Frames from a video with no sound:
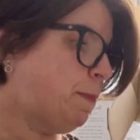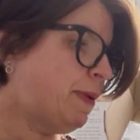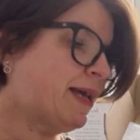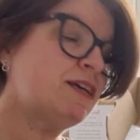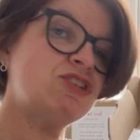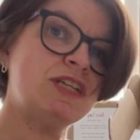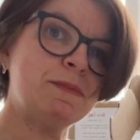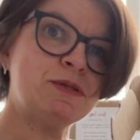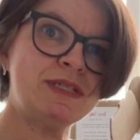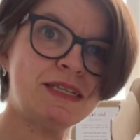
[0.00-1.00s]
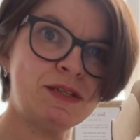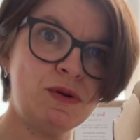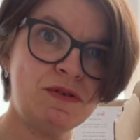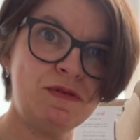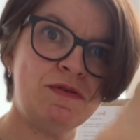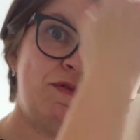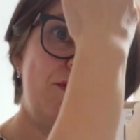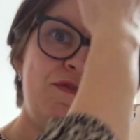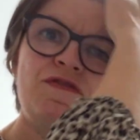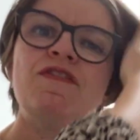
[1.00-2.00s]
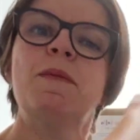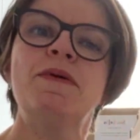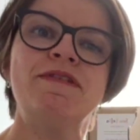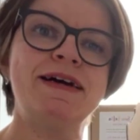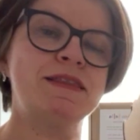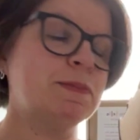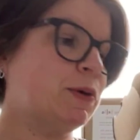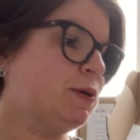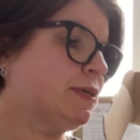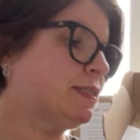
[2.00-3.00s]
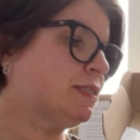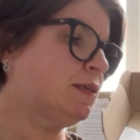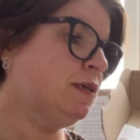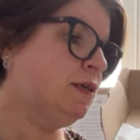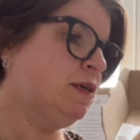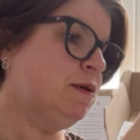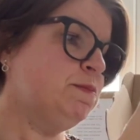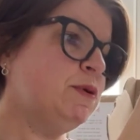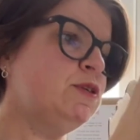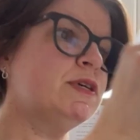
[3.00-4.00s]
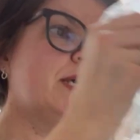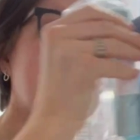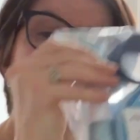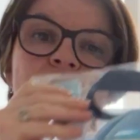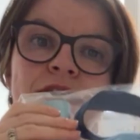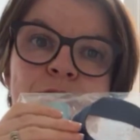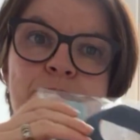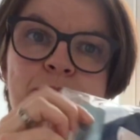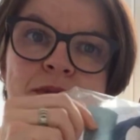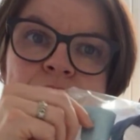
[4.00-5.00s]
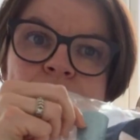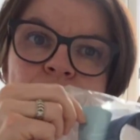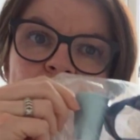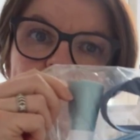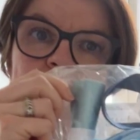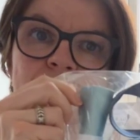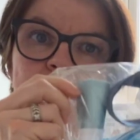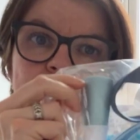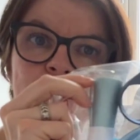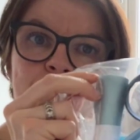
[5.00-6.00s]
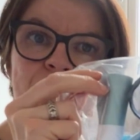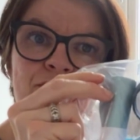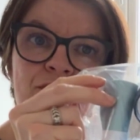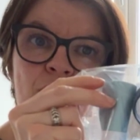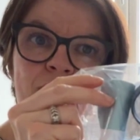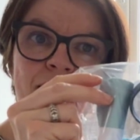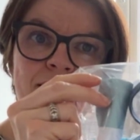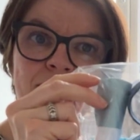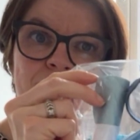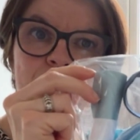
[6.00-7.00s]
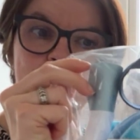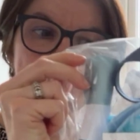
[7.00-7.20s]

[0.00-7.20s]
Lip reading: I package it up so it doesn't flop around the box, but you get your zips, you get a little bit of faux leather